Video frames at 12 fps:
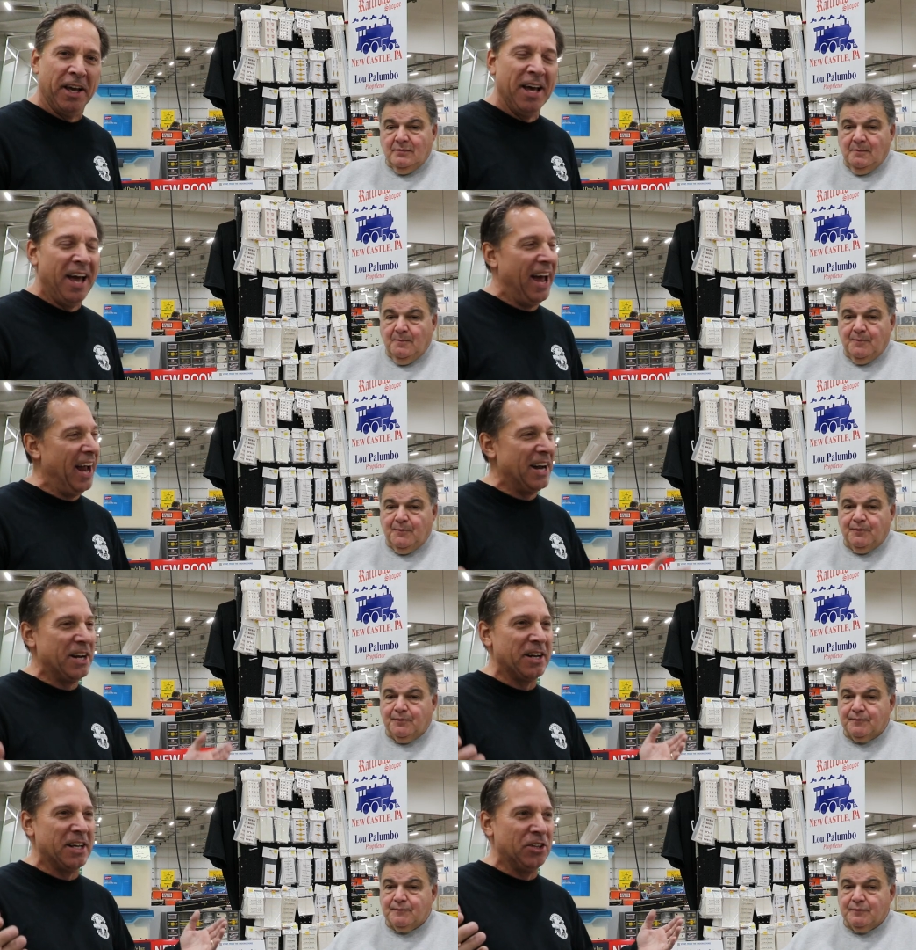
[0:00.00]
Speaker 1: And
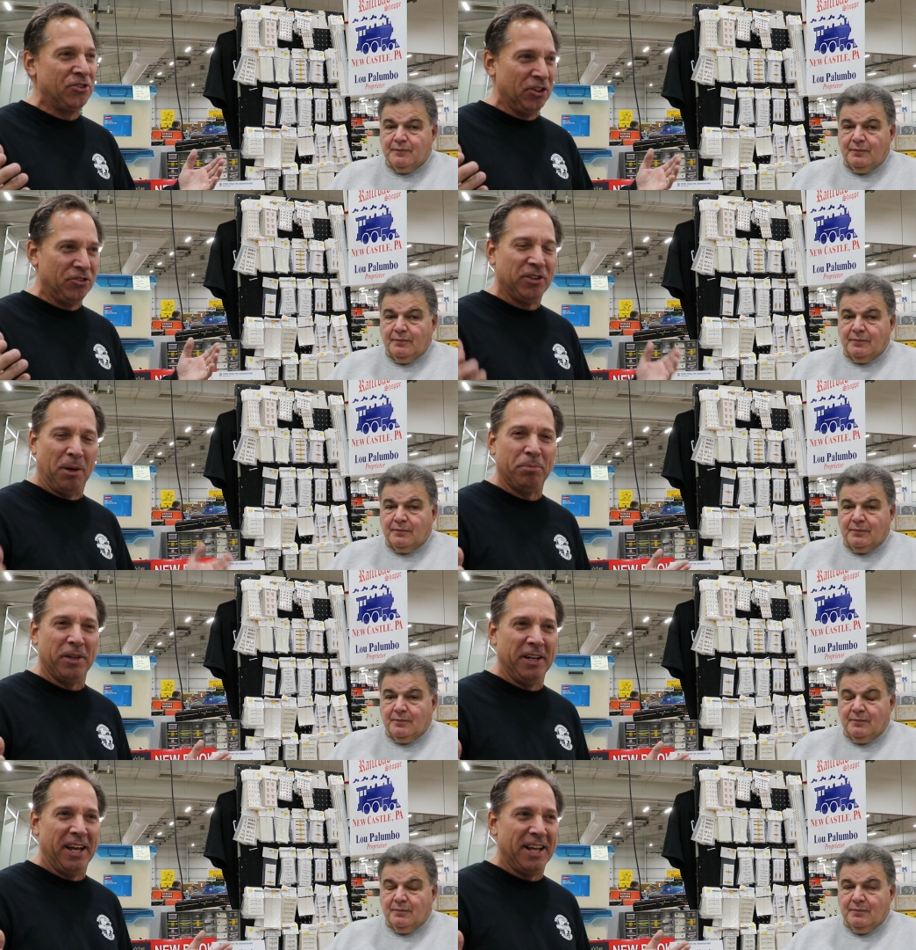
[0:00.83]
it's just
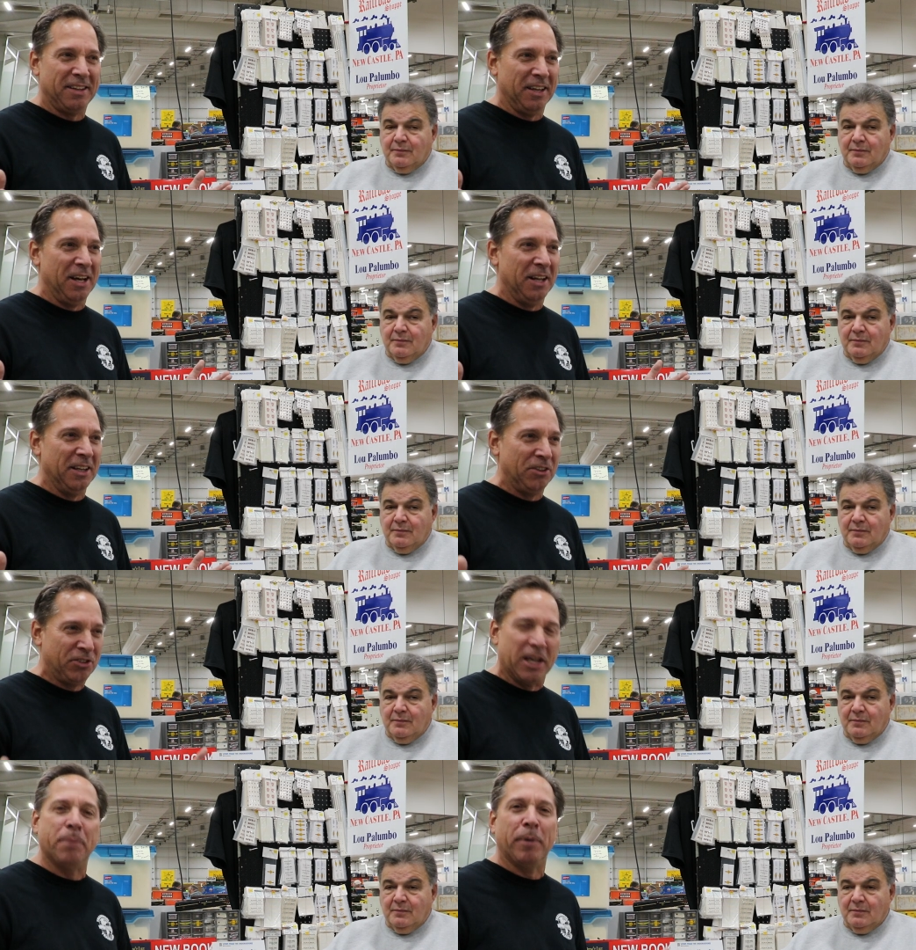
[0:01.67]
something that uh, let's
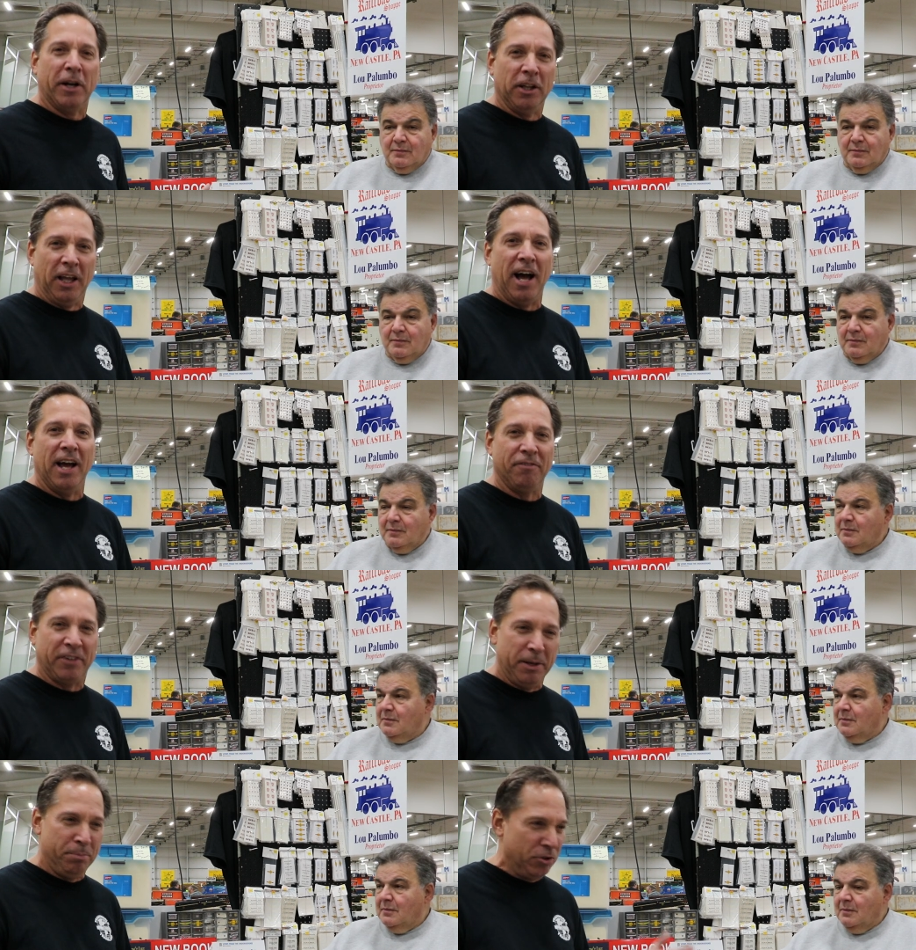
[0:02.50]
keep it alive,
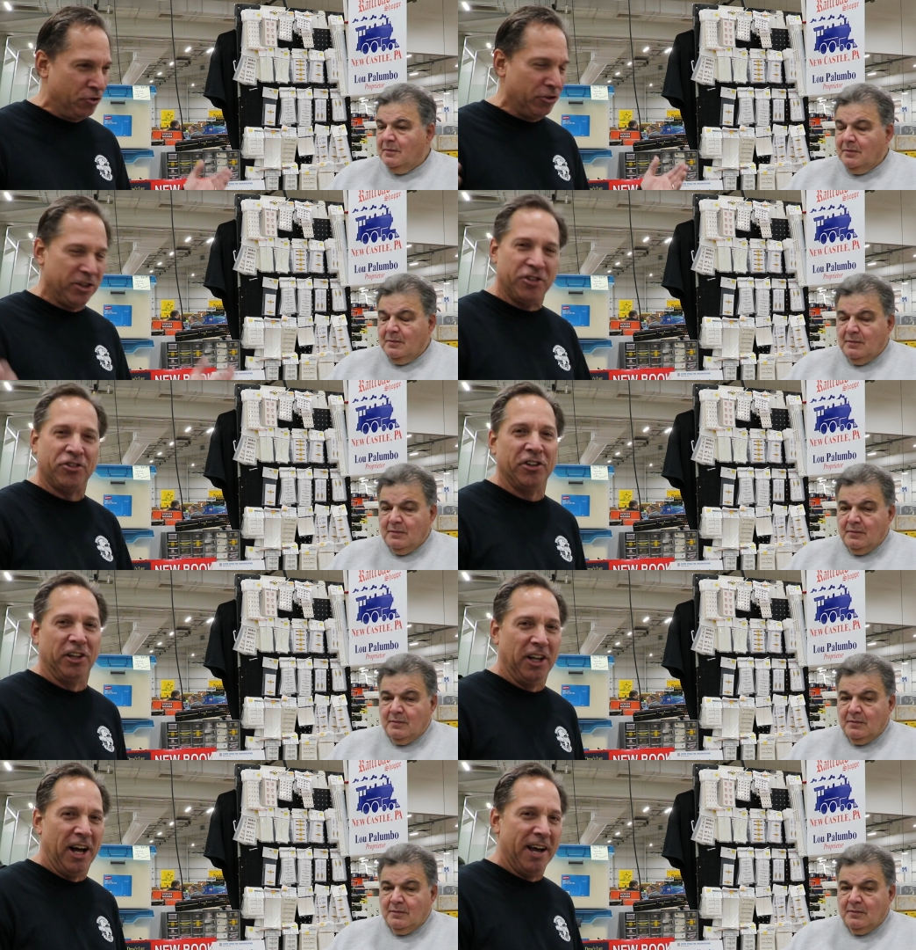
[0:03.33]
keep the tradition
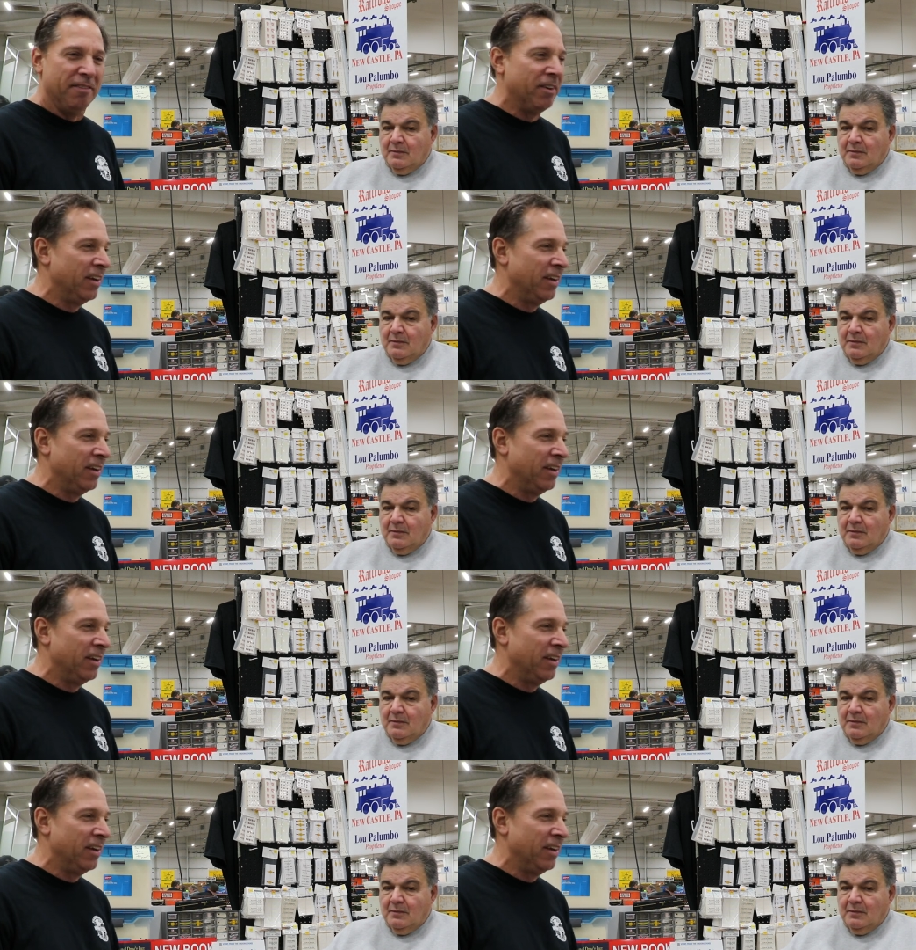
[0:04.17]
alive.